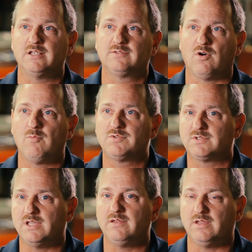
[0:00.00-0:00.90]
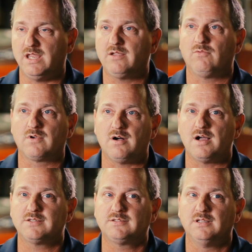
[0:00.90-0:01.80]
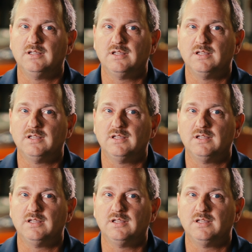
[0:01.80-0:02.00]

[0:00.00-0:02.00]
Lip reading: It's almost equal cost.